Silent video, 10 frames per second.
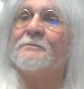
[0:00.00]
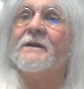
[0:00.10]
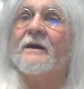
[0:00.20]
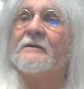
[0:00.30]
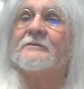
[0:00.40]
be
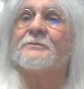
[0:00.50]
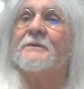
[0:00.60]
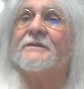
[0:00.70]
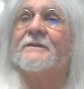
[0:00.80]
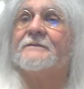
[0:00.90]
honest
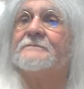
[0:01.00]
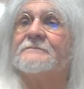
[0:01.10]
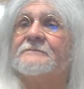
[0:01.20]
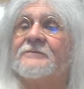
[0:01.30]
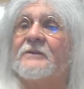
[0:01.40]
with you,
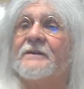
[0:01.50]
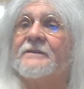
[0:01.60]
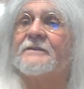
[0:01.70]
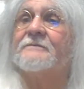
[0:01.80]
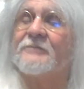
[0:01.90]
Frank,
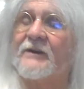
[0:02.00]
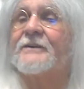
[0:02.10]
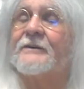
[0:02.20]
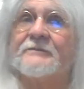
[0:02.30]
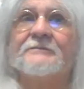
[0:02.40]

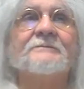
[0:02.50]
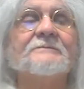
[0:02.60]
Franco,